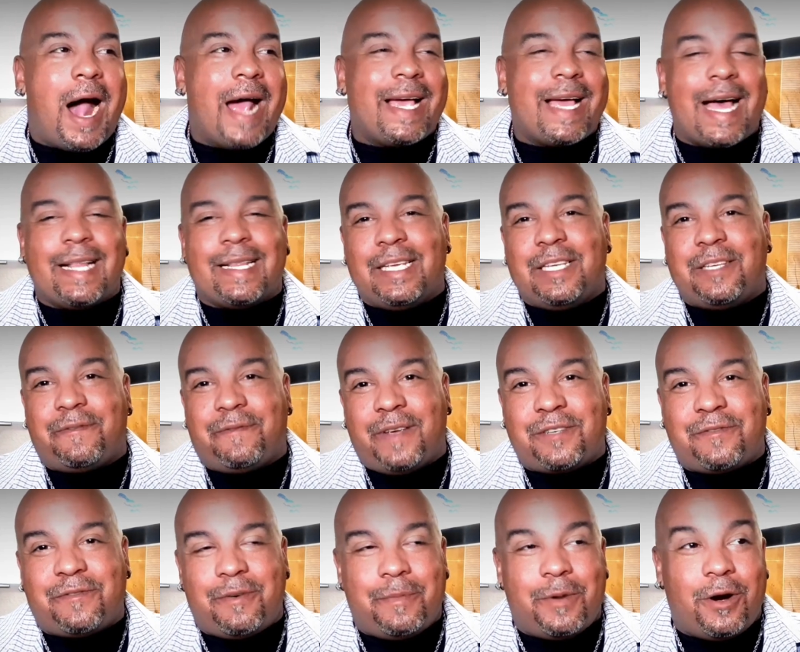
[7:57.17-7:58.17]
I got these
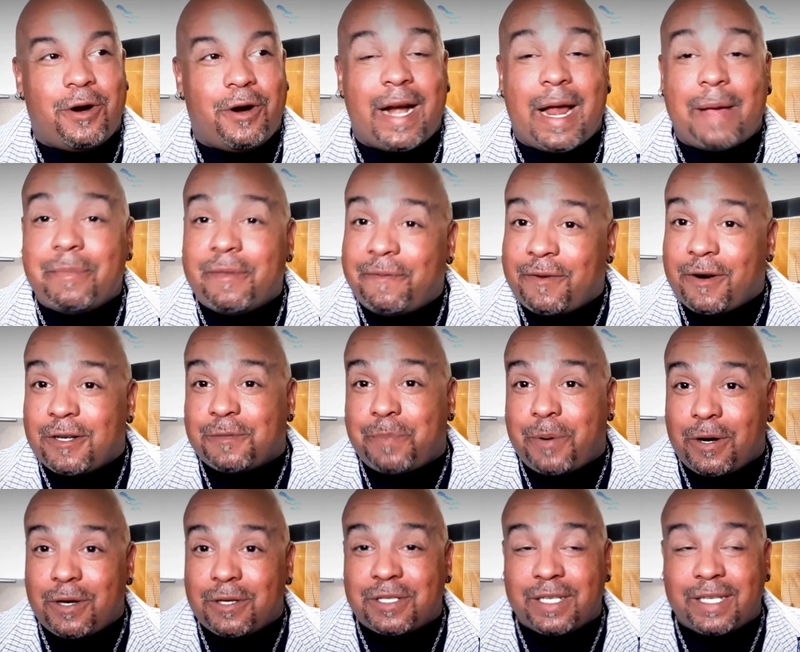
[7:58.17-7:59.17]
fish from her, and I'm the
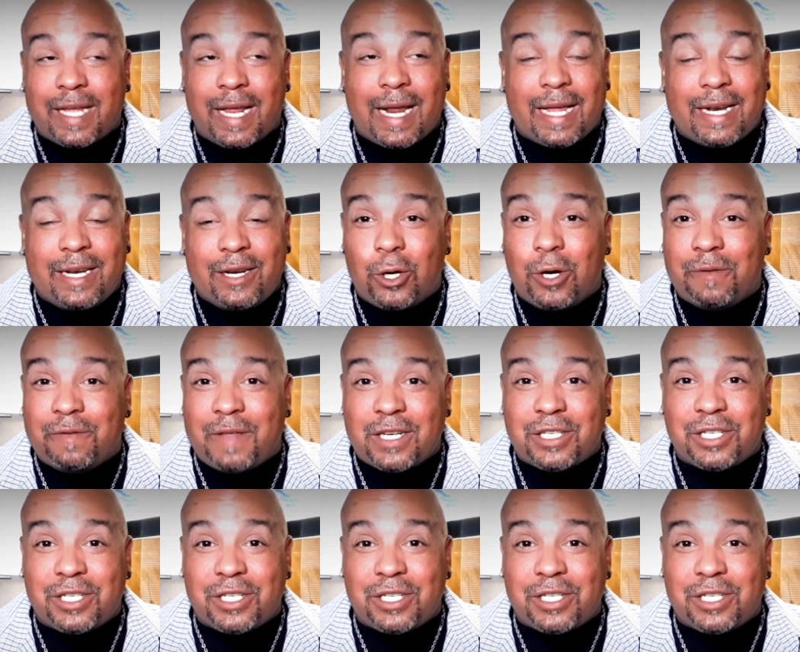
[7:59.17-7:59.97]
first person that I know